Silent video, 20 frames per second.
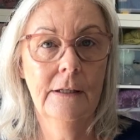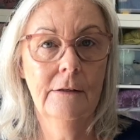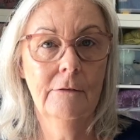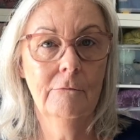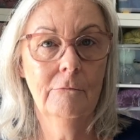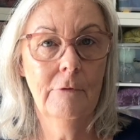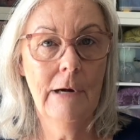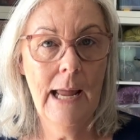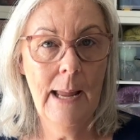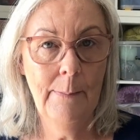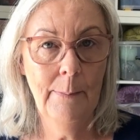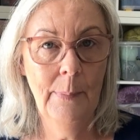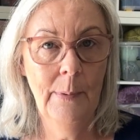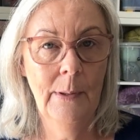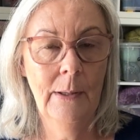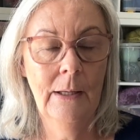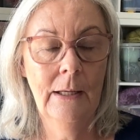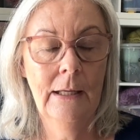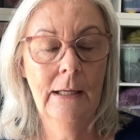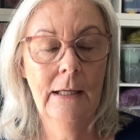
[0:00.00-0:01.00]
wrap,
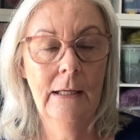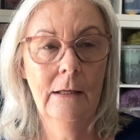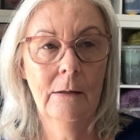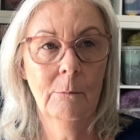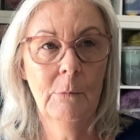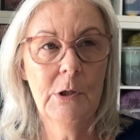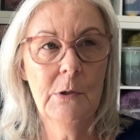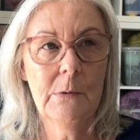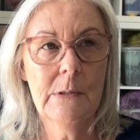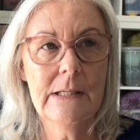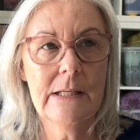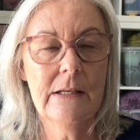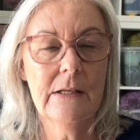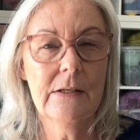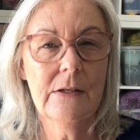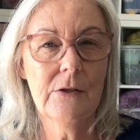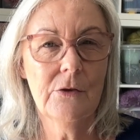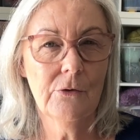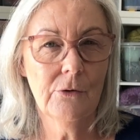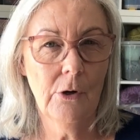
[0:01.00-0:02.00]
which was the
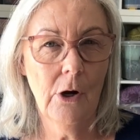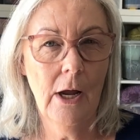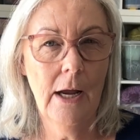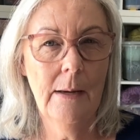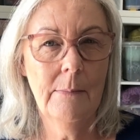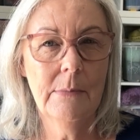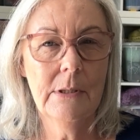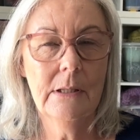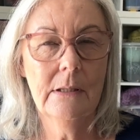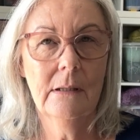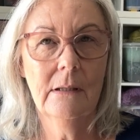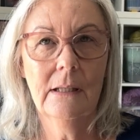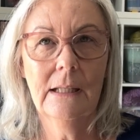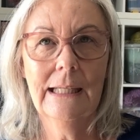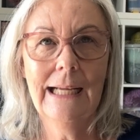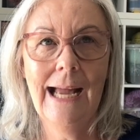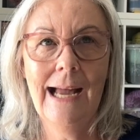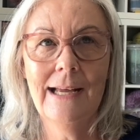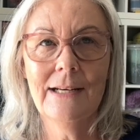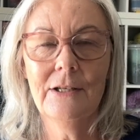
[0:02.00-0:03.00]
striped
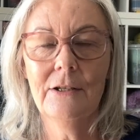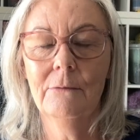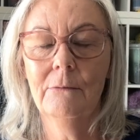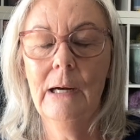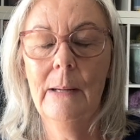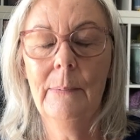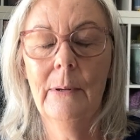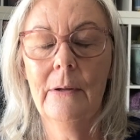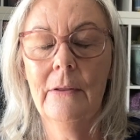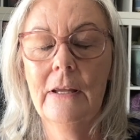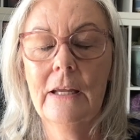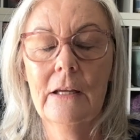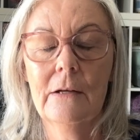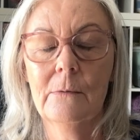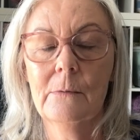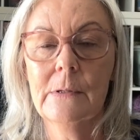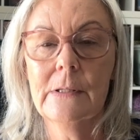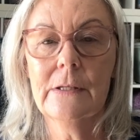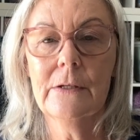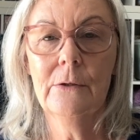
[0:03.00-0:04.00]
garter wrap, I think
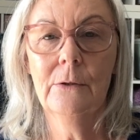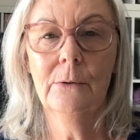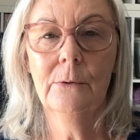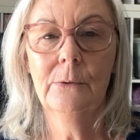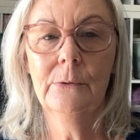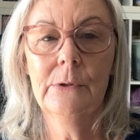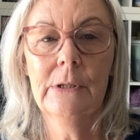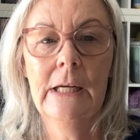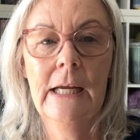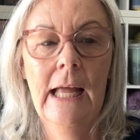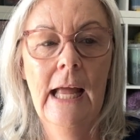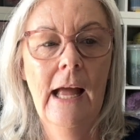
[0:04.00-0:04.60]
it was called.